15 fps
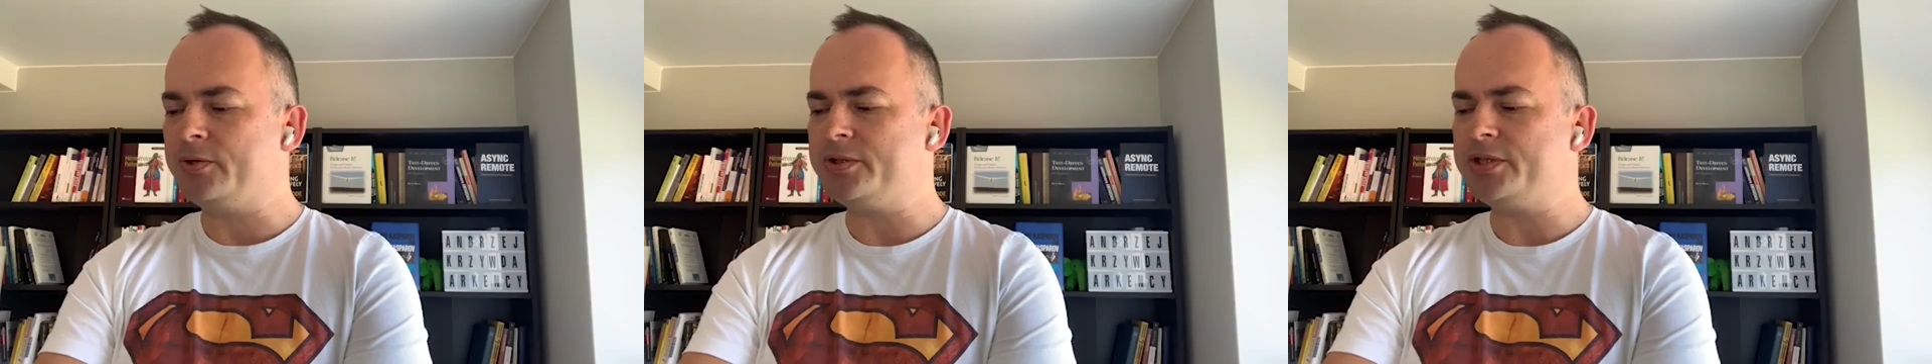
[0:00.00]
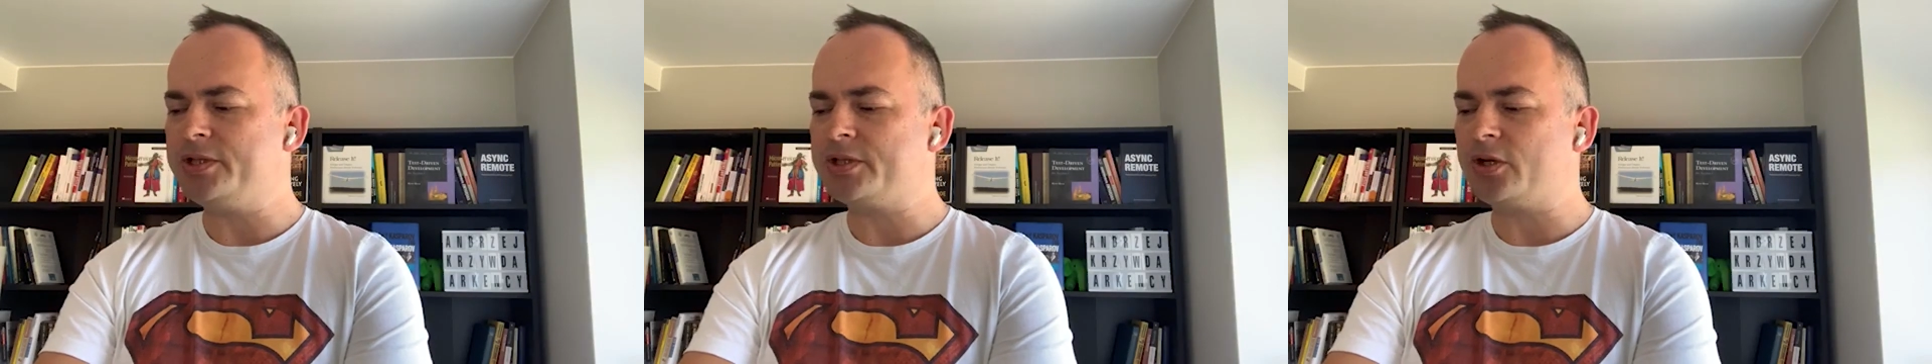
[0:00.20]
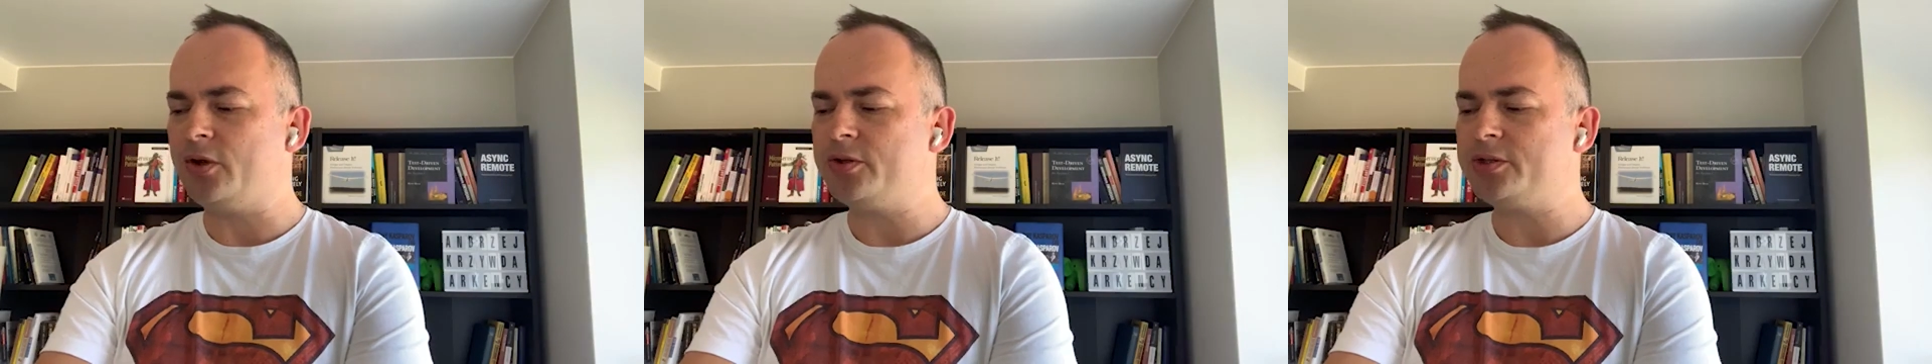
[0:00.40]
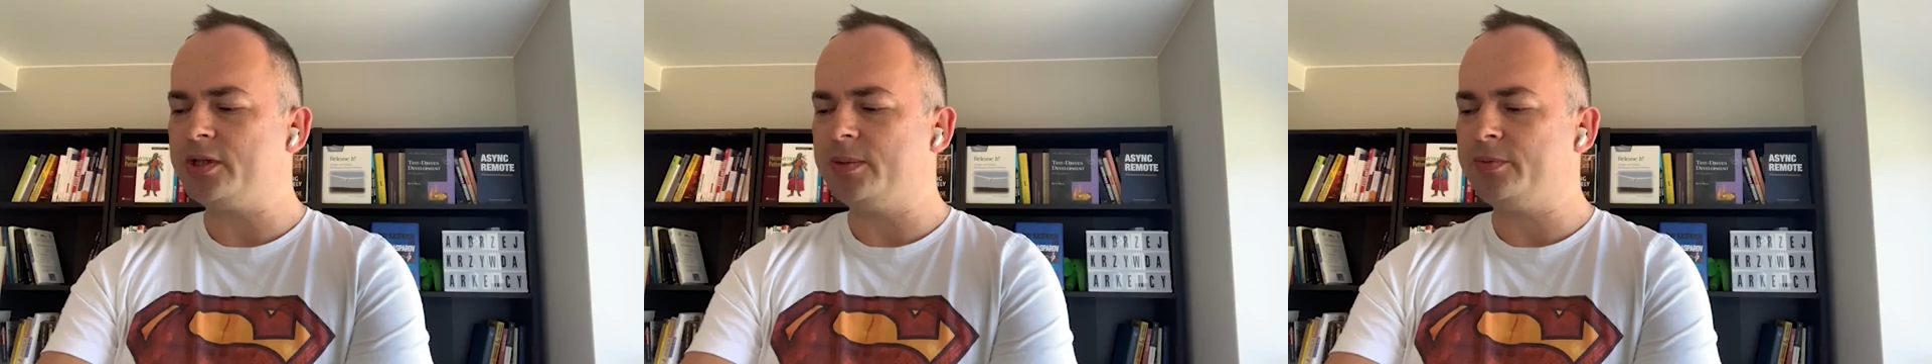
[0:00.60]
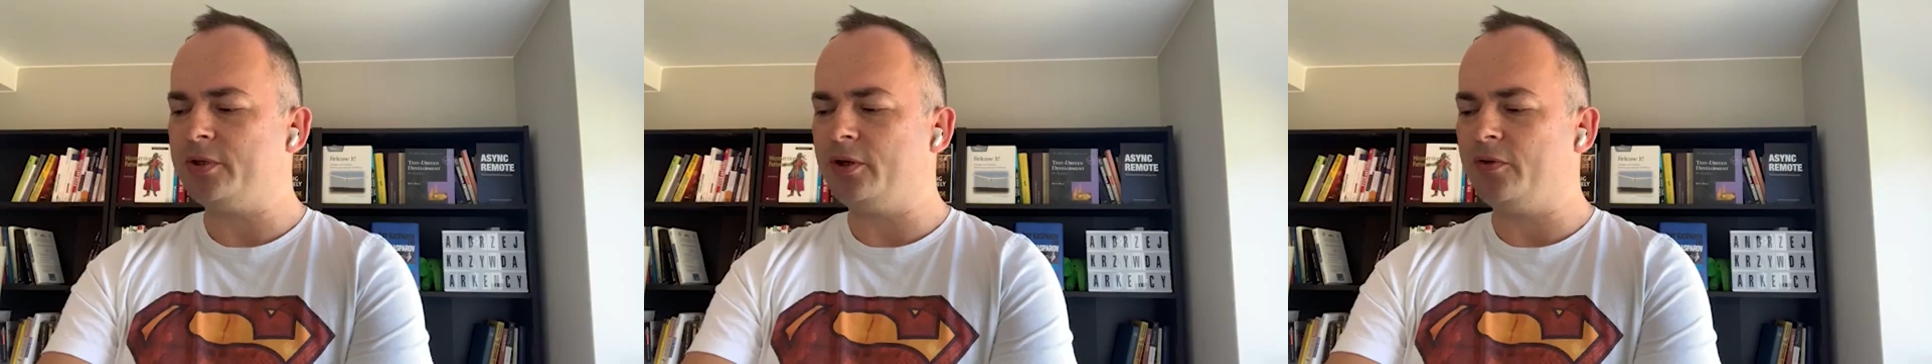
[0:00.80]
is this
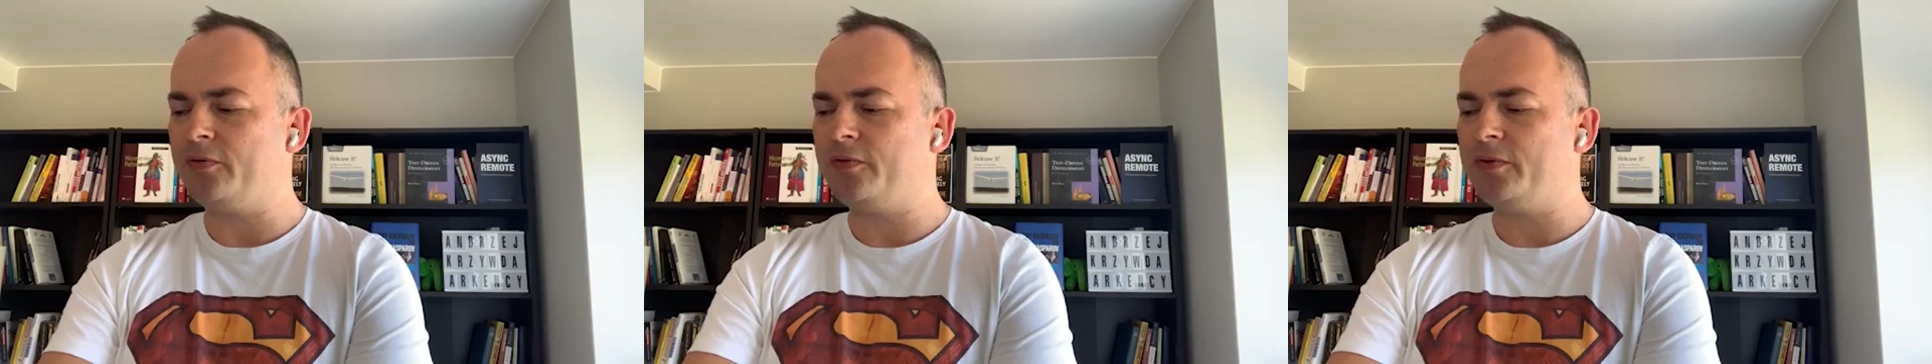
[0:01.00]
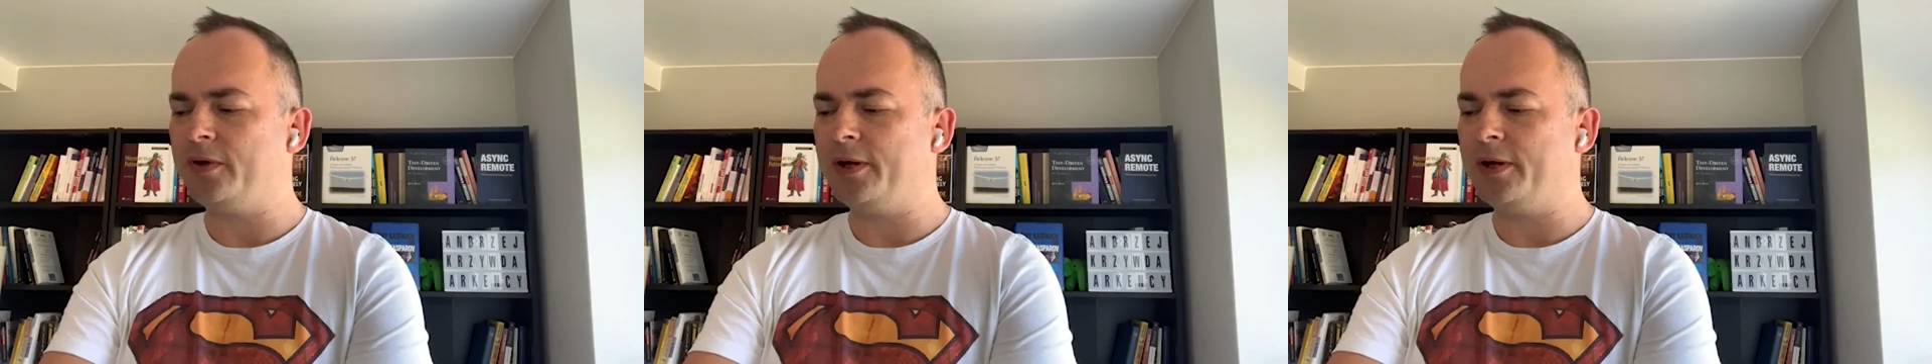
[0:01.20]
concept of